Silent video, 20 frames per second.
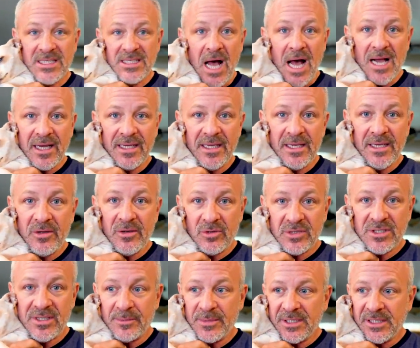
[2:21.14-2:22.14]
socket or
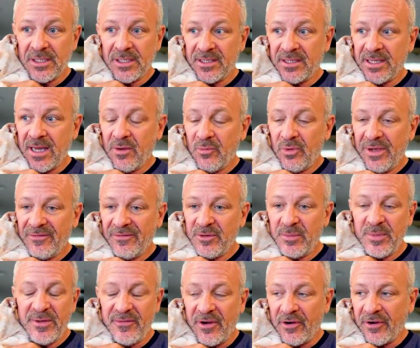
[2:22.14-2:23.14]
something like that, we have to
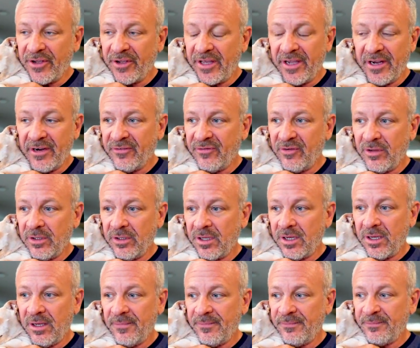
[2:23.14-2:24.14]
be very careful.
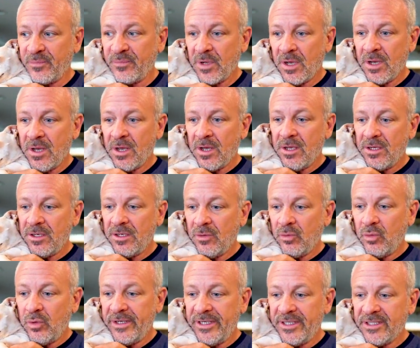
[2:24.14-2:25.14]
Um, you know,
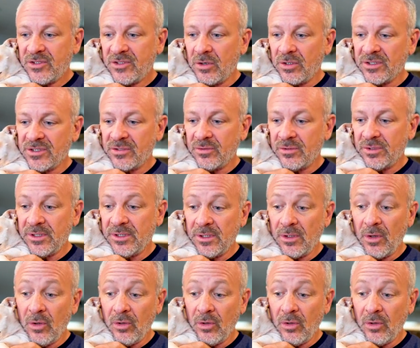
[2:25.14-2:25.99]
Woody is also a little